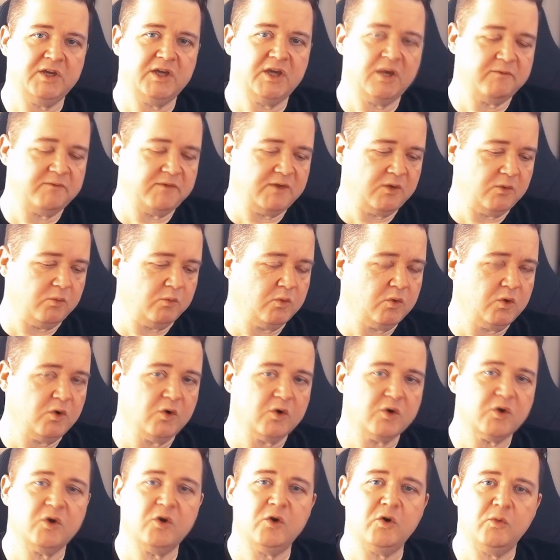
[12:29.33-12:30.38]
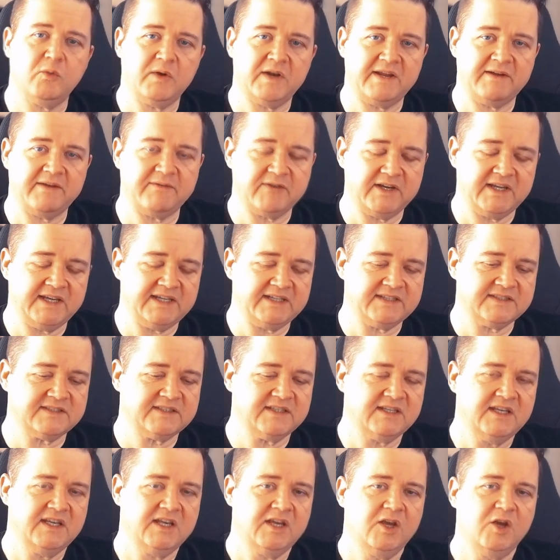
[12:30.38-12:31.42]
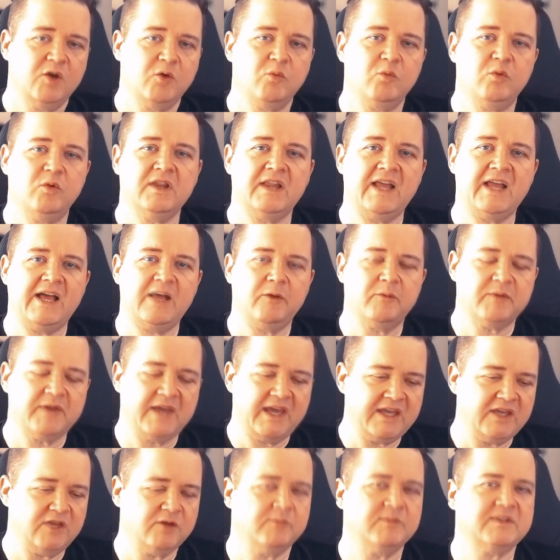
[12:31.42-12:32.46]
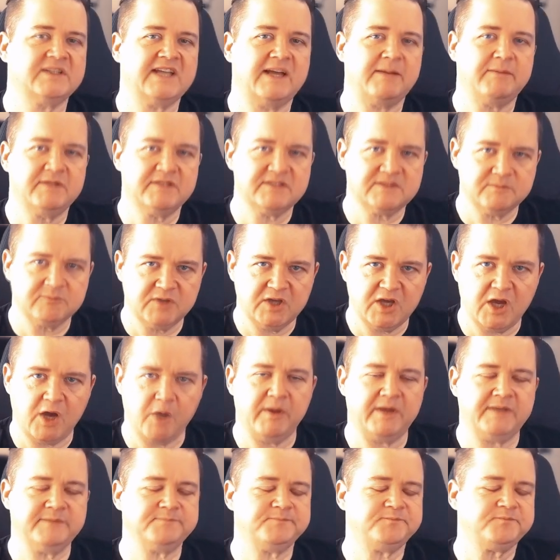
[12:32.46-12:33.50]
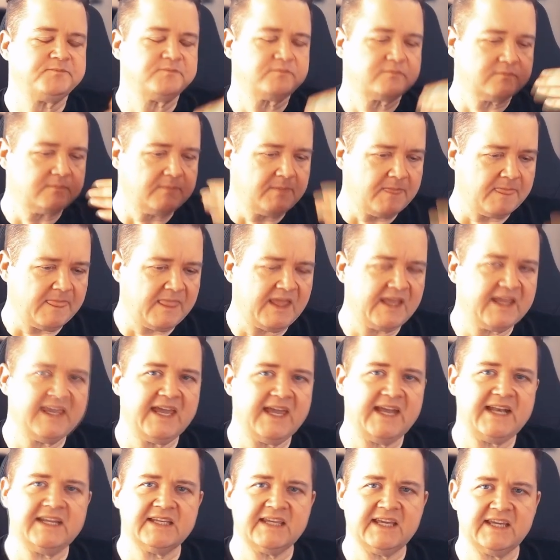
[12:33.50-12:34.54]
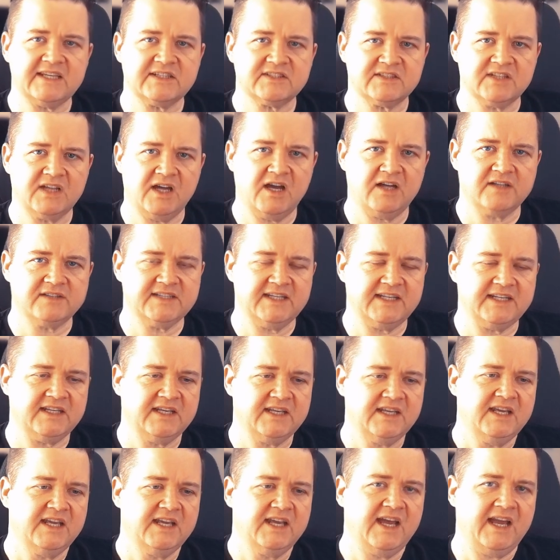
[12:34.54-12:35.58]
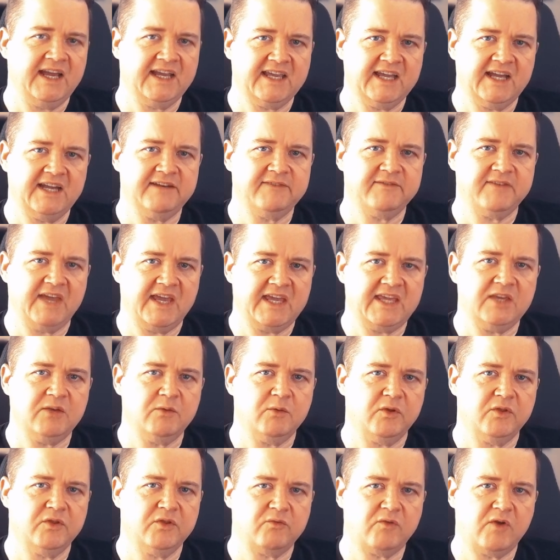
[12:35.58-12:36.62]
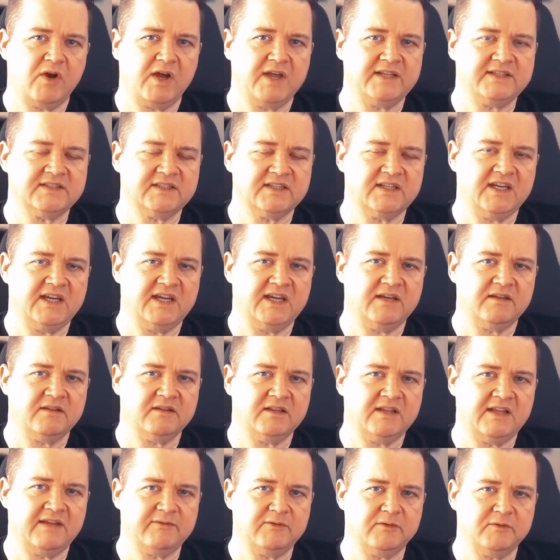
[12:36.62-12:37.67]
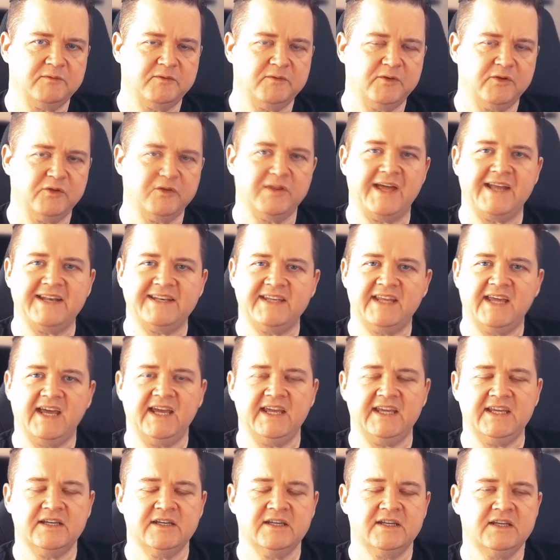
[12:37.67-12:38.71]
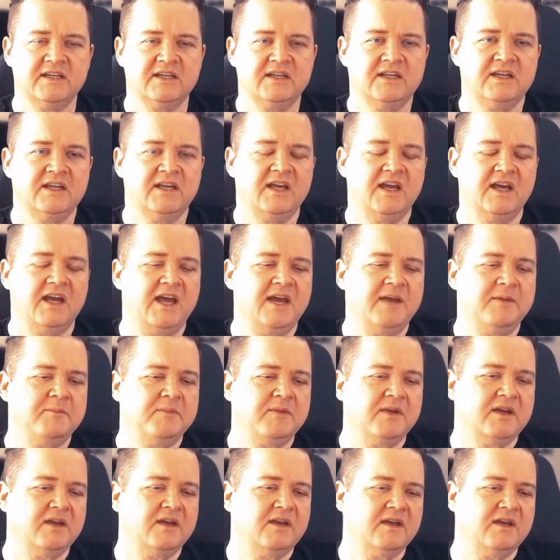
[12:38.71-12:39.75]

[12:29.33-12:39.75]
you go for your walk or whatever it is will help get your metabolism going, get it kick started, and kind of get you on the right uh, level for that day. Um,